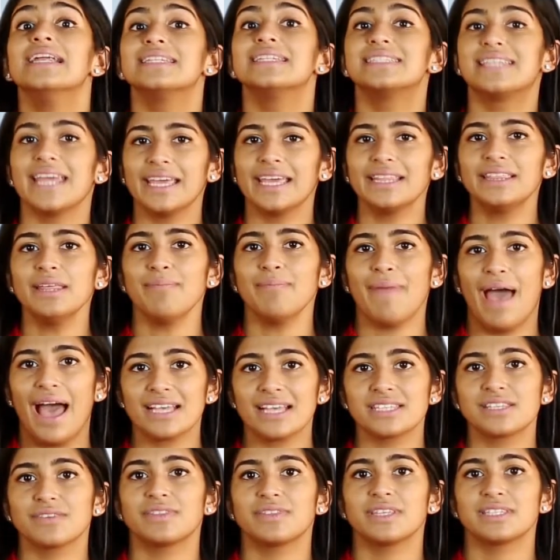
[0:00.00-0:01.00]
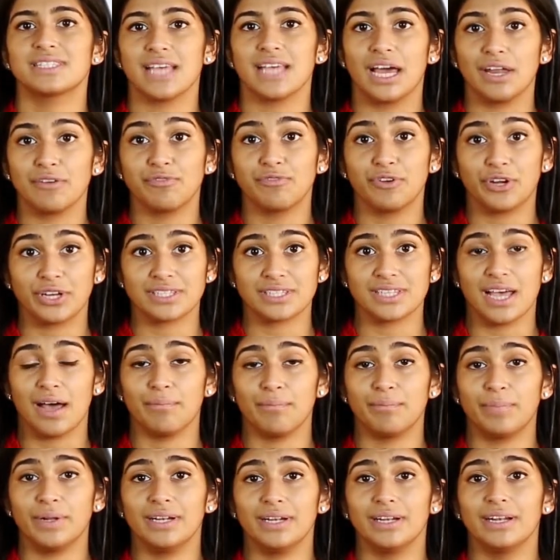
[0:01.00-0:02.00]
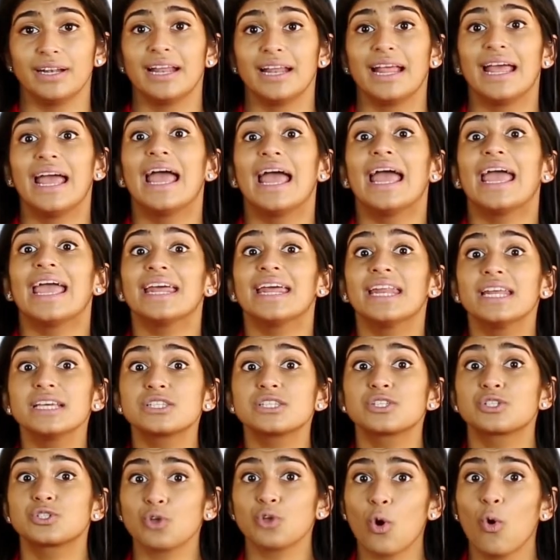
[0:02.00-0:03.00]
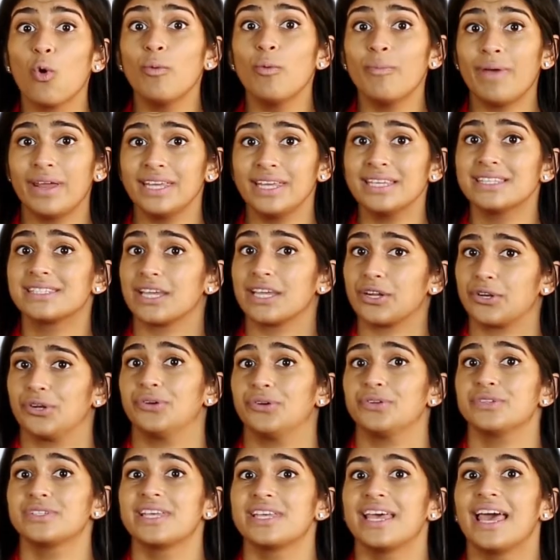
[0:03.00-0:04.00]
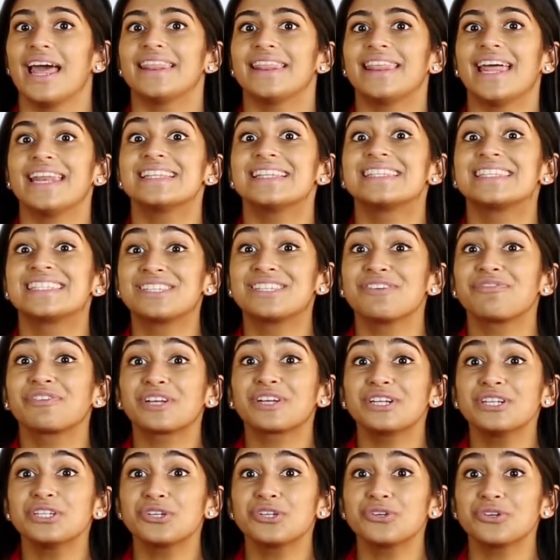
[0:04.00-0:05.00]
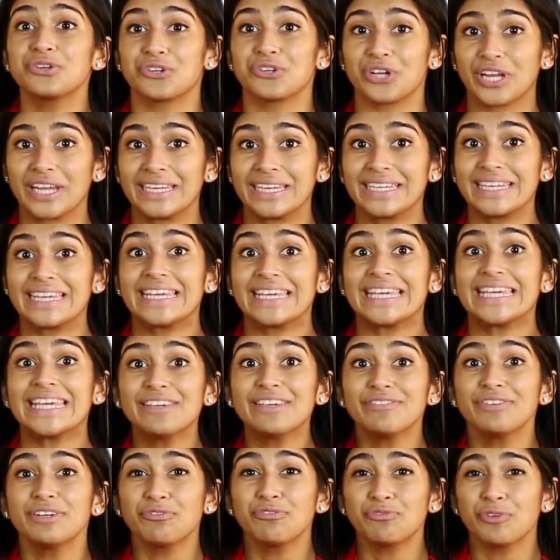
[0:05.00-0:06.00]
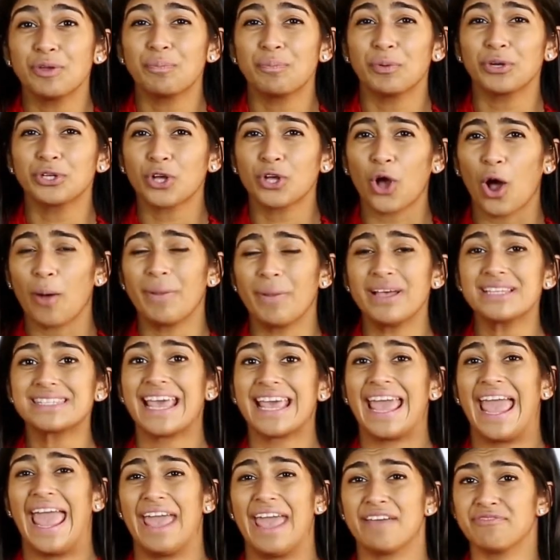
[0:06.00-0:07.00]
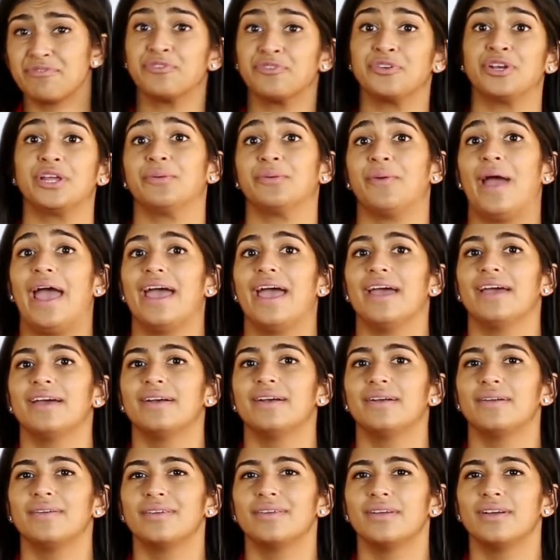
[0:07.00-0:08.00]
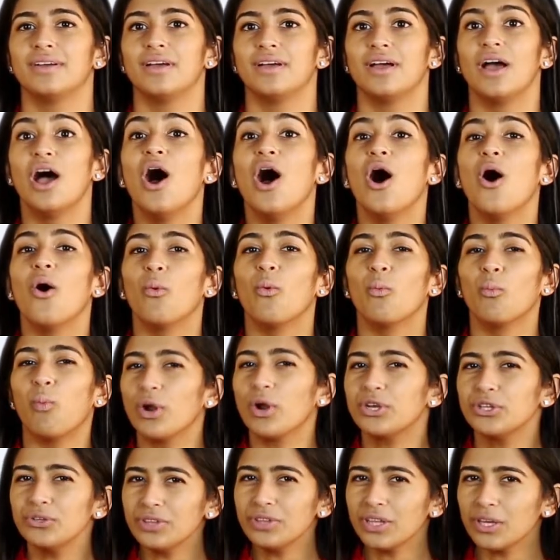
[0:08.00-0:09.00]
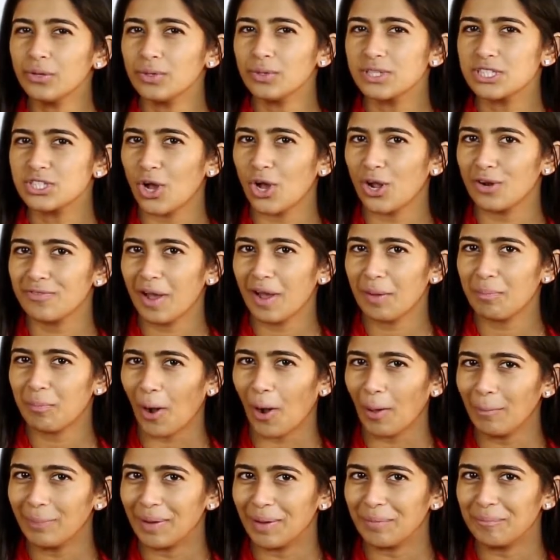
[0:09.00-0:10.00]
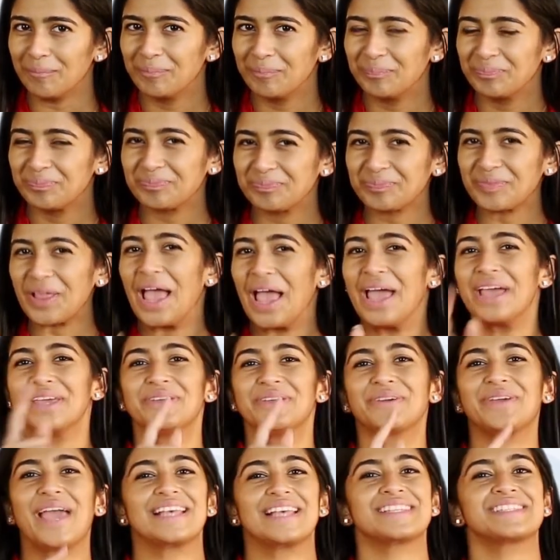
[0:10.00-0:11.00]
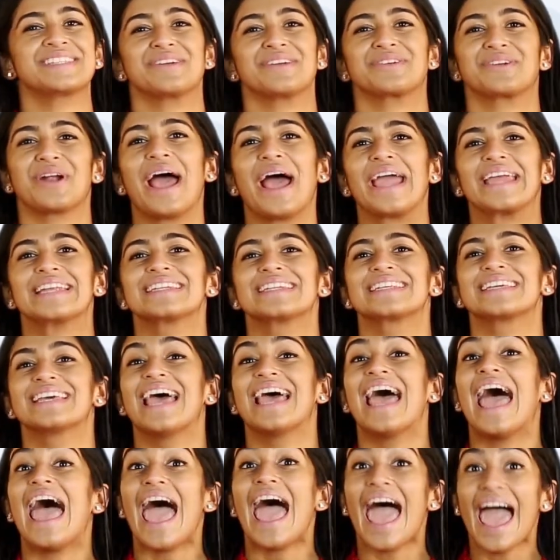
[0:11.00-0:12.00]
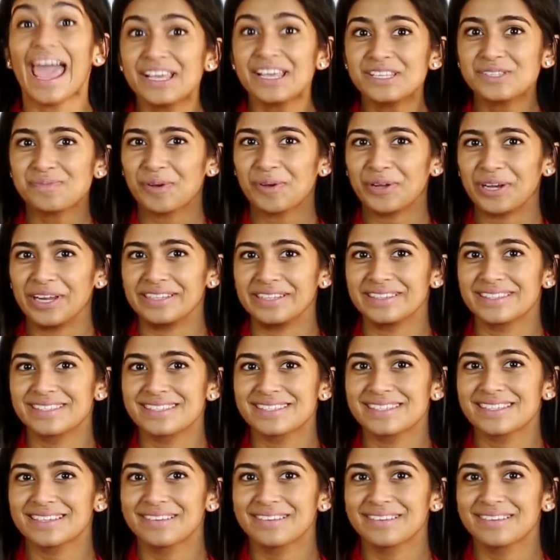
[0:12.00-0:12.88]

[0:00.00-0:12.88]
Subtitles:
Take the mass of the sun, for example. It has so many zeros that it's difficult to read even if we put commas everywhere. What do you think will solve our problem? You guessed it right, exponents.